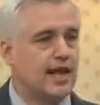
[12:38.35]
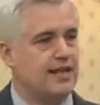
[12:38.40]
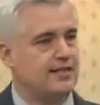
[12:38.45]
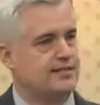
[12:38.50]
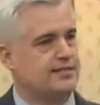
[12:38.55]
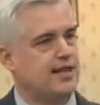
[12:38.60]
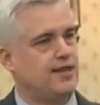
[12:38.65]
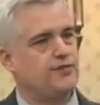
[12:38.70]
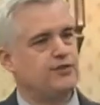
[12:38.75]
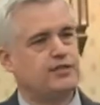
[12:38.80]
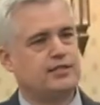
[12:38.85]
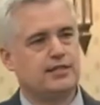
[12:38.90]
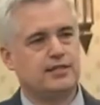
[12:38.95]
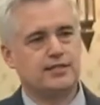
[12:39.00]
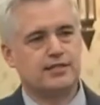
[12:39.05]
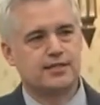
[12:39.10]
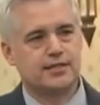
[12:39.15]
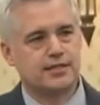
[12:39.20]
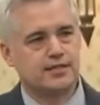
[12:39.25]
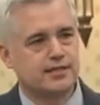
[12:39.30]
and
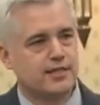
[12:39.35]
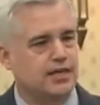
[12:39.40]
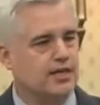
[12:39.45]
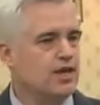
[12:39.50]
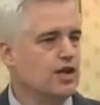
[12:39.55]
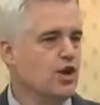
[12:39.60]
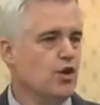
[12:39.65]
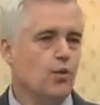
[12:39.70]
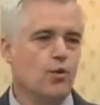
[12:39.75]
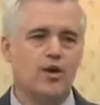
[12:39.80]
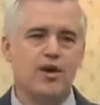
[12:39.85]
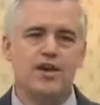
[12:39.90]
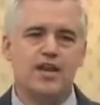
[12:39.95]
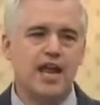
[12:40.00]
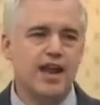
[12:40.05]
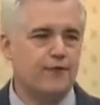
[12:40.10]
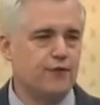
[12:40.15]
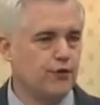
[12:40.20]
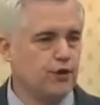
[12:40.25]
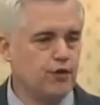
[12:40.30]
1760 were
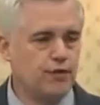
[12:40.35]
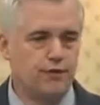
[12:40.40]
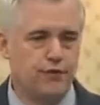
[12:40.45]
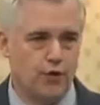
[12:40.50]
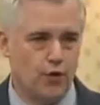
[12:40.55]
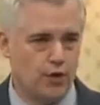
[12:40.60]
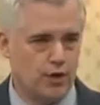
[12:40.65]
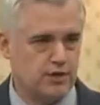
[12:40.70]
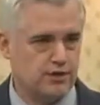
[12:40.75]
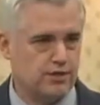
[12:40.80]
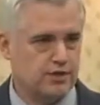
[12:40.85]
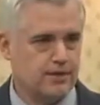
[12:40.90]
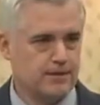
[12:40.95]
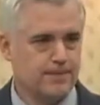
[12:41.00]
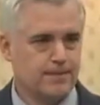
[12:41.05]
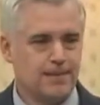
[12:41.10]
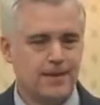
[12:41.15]
never enforced.